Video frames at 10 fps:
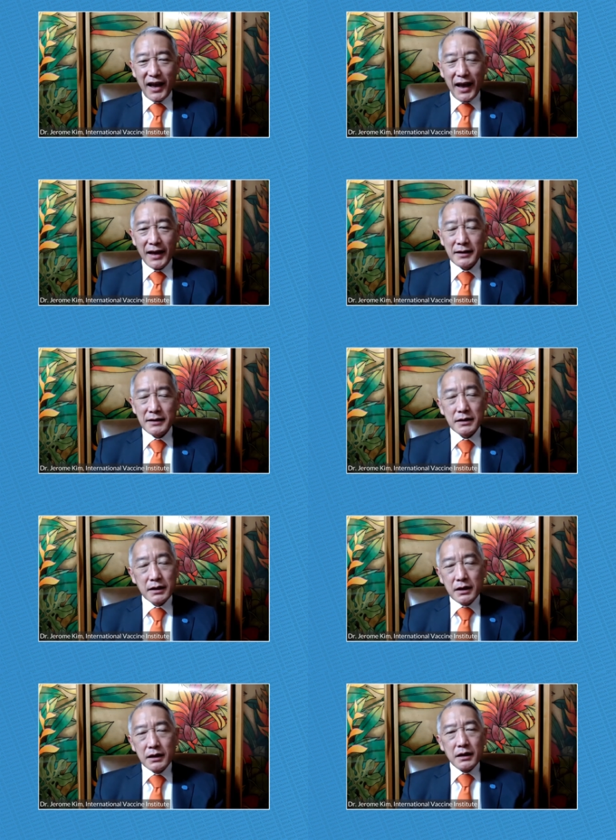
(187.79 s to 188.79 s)
And,
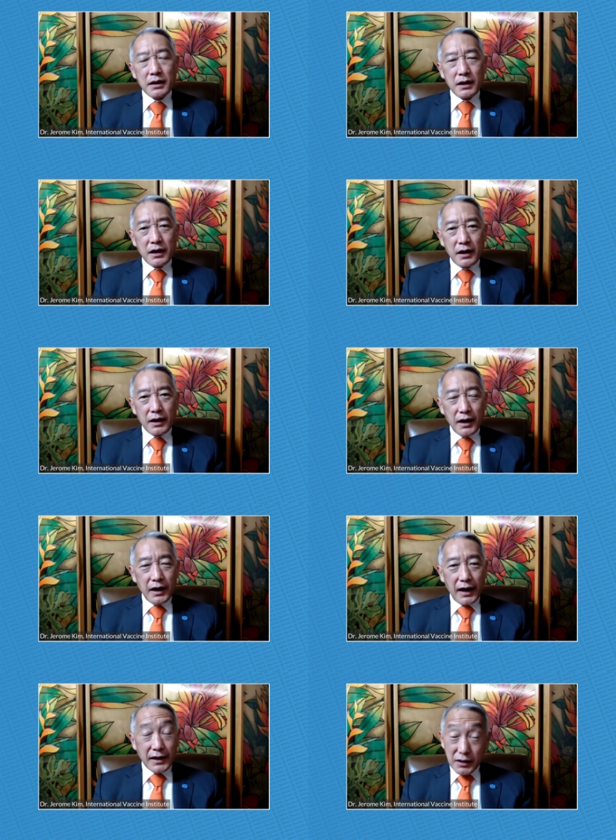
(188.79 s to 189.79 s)

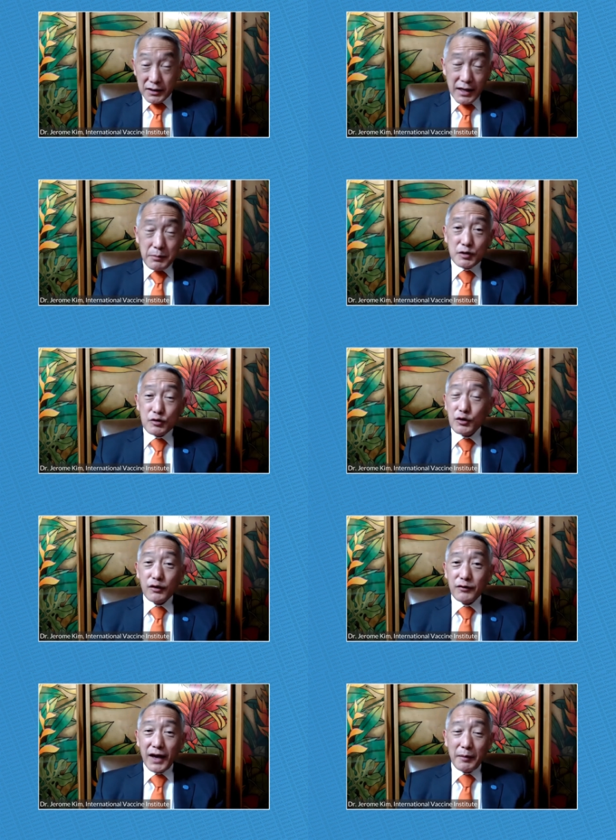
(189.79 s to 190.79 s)
and the same is
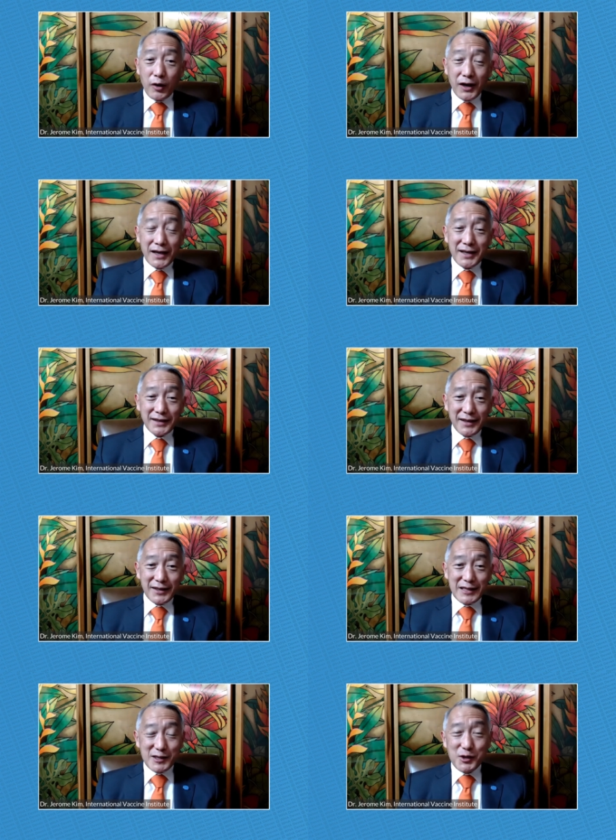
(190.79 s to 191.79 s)
true of mRNA
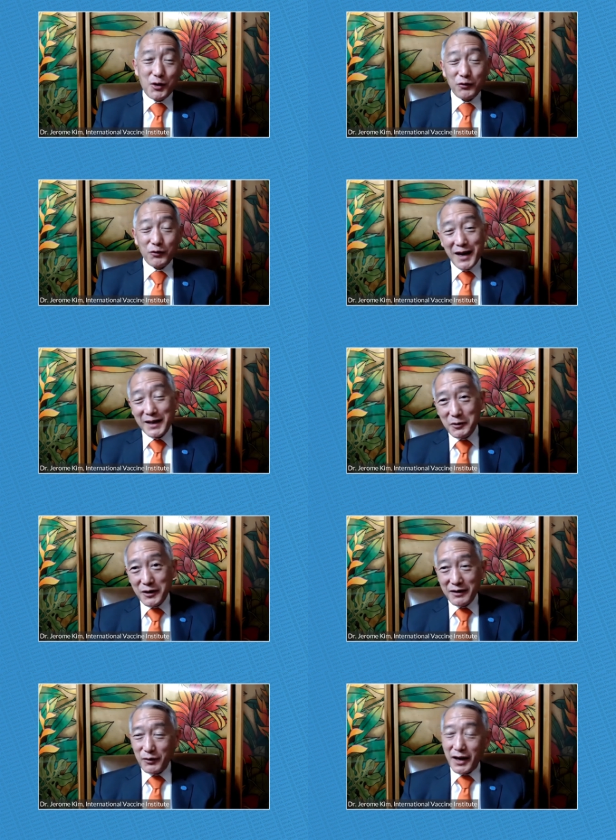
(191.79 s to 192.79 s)
technology. And so, frankly,
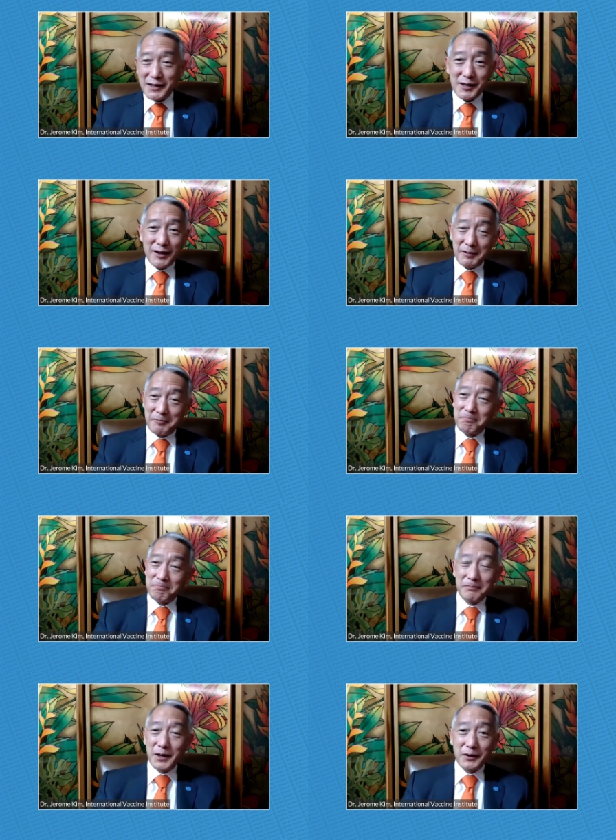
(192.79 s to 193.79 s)
when, when I saw that
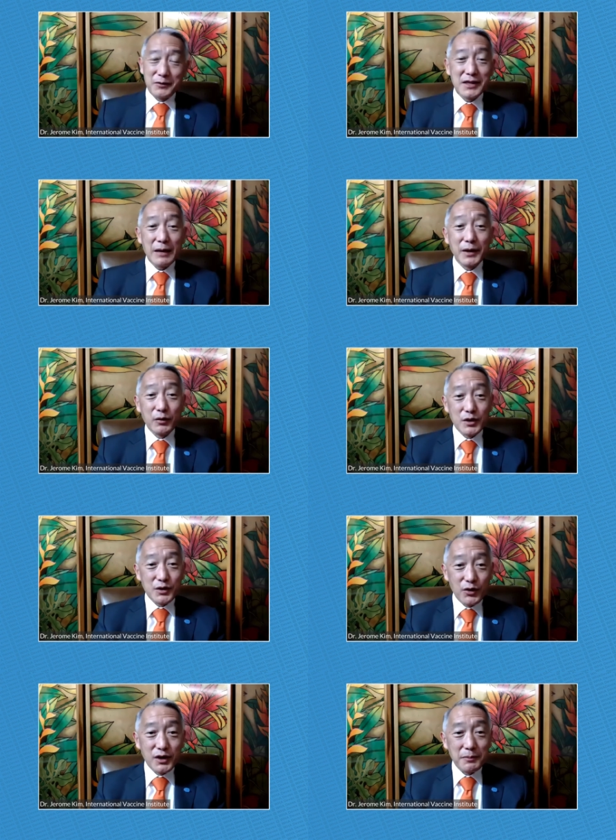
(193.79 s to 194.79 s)
you know, CEPI
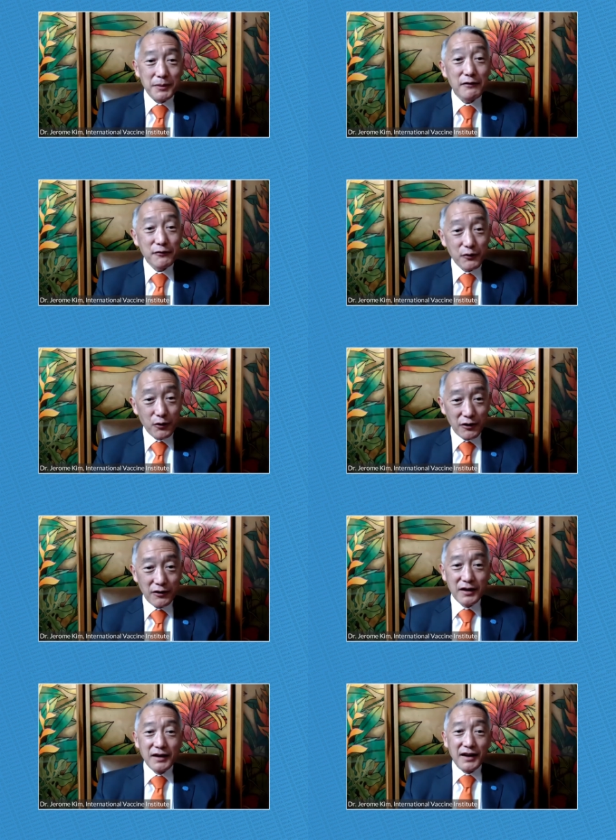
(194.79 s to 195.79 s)
was going to pay
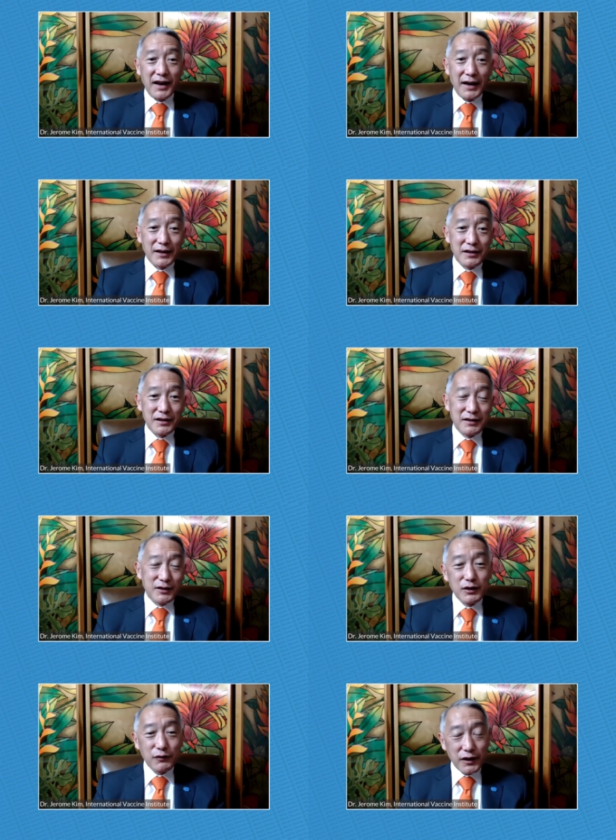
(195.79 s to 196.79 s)
for uh,
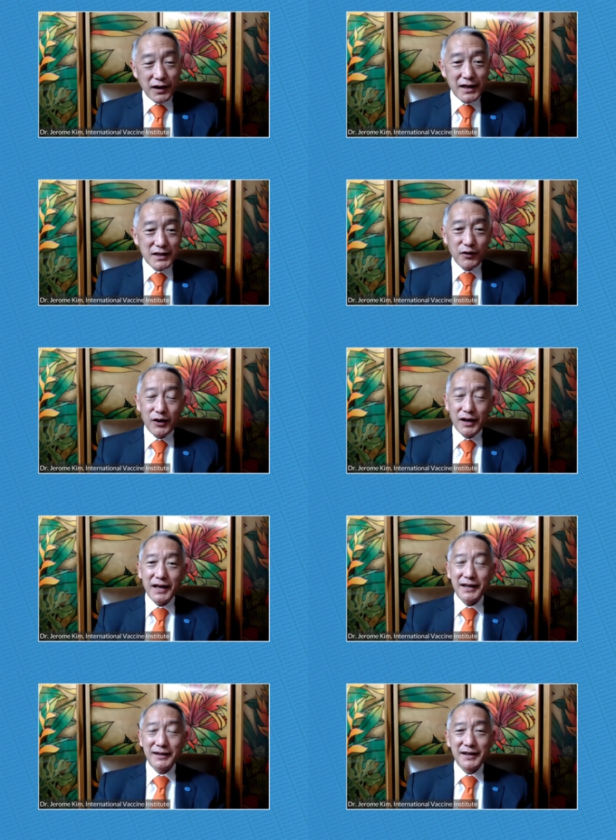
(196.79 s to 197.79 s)
two different kinds of
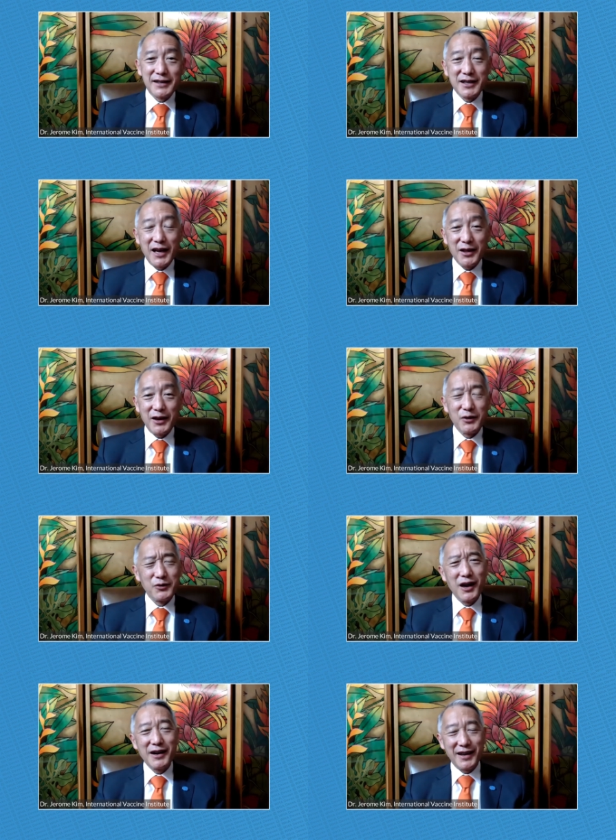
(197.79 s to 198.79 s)
RNA technology, I thought,
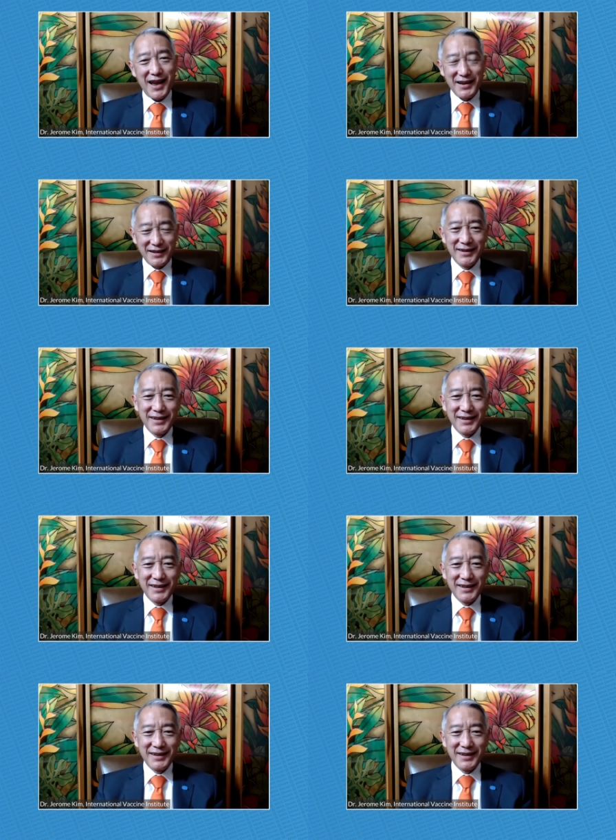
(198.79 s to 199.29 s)
oh, not again.